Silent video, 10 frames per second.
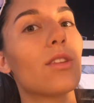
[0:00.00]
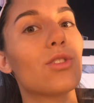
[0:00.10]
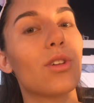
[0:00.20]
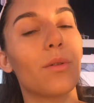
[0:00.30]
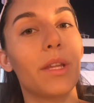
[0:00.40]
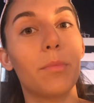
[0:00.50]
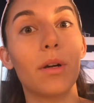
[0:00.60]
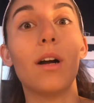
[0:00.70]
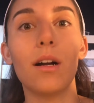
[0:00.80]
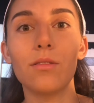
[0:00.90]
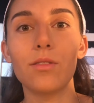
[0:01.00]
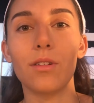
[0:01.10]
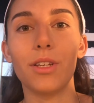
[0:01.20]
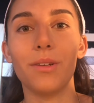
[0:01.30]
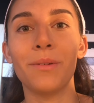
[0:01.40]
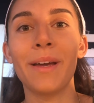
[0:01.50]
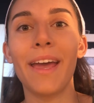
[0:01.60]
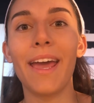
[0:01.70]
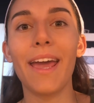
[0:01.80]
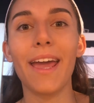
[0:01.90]
so they put goggles on you
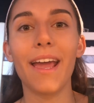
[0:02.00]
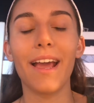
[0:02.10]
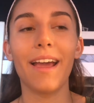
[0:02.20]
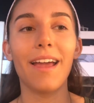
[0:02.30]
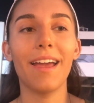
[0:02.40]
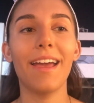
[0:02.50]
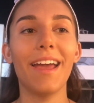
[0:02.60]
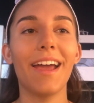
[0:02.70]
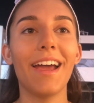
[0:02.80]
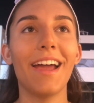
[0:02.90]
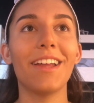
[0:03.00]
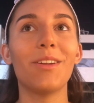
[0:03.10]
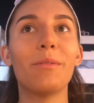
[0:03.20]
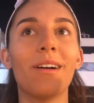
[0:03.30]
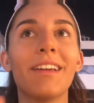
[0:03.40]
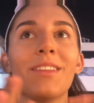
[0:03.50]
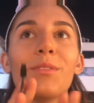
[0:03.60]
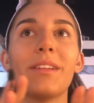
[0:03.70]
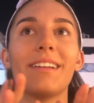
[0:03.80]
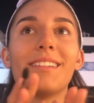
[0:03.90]
and you're walking
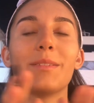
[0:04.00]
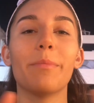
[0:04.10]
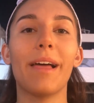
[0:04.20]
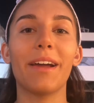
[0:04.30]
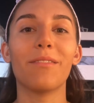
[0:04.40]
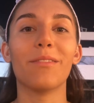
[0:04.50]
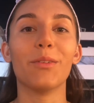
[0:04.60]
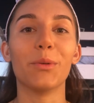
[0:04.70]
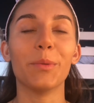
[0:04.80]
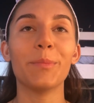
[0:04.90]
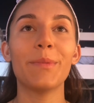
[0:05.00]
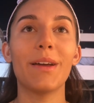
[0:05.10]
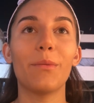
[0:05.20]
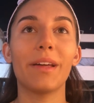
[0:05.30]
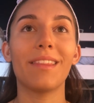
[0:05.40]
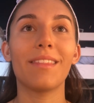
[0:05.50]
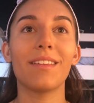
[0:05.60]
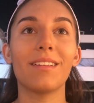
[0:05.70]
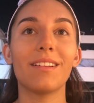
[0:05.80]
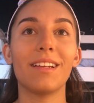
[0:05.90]
through like this black room with
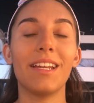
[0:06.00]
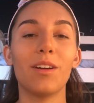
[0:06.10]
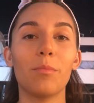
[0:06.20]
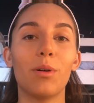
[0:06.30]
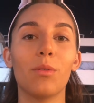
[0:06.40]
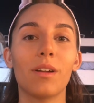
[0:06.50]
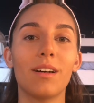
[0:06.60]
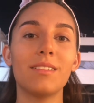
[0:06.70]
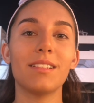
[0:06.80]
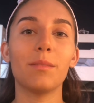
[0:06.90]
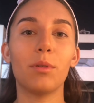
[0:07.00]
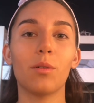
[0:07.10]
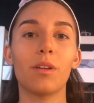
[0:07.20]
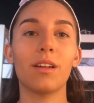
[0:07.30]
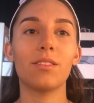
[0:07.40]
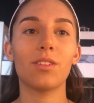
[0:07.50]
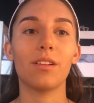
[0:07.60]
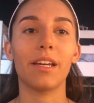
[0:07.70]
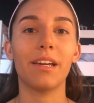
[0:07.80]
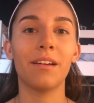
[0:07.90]
neon polka dots, and the polka dots
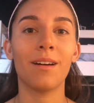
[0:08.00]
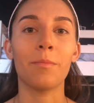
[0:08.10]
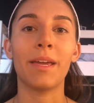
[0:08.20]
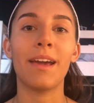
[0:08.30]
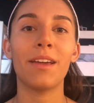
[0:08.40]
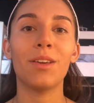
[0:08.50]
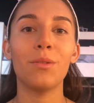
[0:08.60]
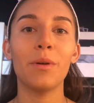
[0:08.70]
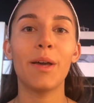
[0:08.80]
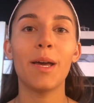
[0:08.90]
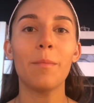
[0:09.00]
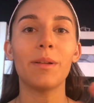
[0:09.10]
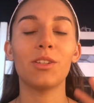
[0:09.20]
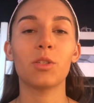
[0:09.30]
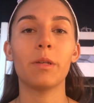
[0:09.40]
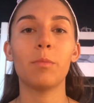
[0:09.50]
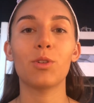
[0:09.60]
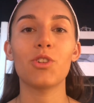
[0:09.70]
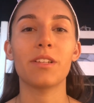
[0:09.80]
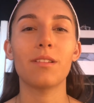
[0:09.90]
are like coming at you, but then there's
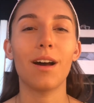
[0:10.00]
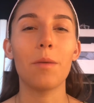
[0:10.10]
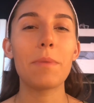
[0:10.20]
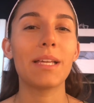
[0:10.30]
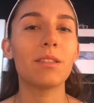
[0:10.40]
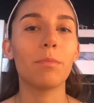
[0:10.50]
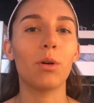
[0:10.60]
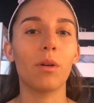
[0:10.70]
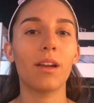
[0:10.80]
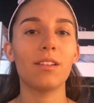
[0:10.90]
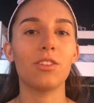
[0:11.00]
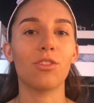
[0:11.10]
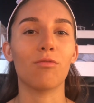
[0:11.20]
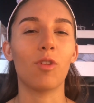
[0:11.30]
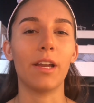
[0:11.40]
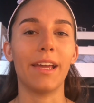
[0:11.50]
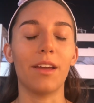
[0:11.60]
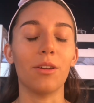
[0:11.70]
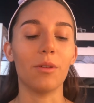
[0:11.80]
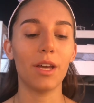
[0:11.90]
people dressed up as the polka dots and they're running
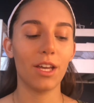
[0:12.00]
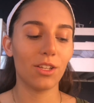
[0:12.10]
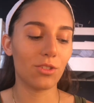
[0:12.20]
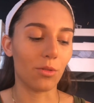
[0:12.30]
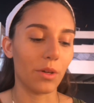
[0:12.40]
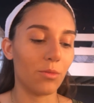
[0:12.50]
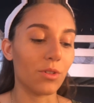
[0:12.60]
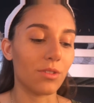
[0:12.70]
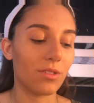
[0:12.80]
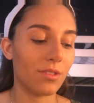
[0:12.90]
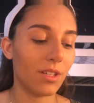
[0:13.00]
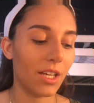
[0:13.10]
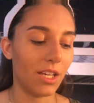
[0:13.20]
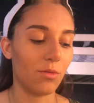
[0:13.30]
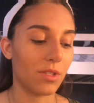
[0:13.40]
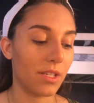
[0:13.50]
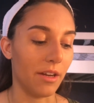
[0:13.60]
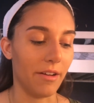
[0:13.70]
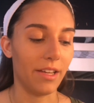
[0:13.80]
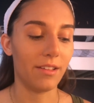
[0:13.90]
at you. So it was
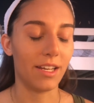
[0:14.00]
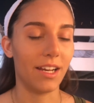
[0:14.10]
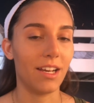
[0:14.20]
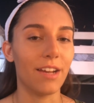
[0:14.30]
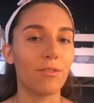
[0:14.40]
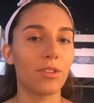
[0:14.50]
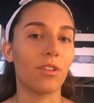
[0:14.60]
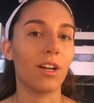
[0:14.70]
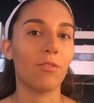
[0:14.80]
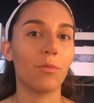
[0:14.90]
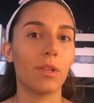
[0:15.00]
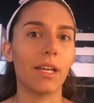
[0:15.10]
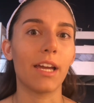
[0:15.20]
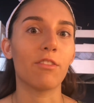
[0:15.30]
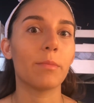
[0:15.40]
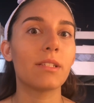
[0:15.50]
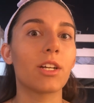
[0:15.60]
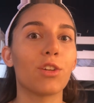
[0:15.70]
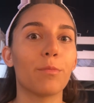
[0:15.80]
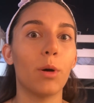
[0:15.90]
scary, and I never thought I would like ever be
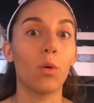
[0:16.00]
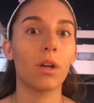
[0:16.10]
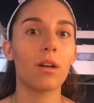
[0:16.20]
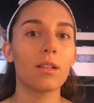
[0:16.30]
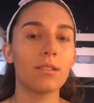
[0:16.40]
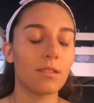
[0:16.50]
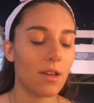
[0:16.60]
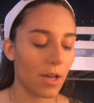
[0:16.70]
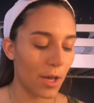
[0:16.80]
scared of polka dots,